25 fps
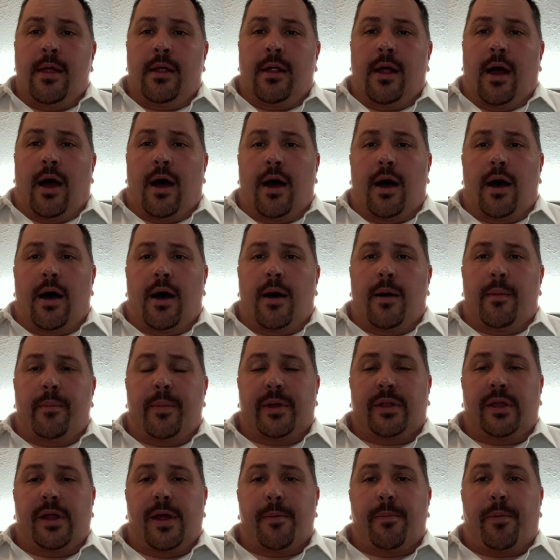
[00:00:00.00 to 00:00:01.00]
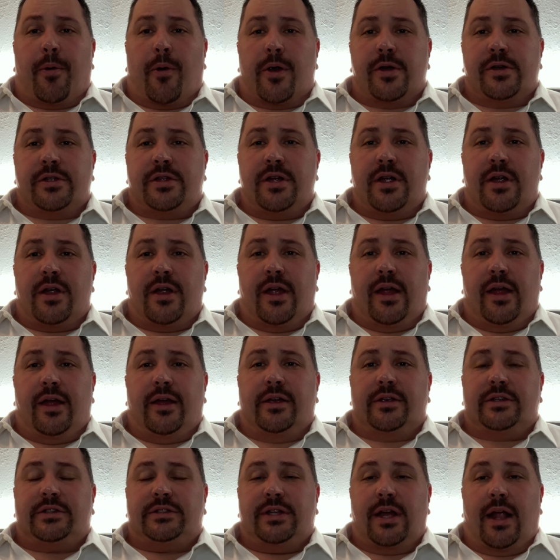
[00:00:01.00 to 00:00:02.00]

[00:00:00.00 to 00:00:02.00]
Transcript: But the importance here is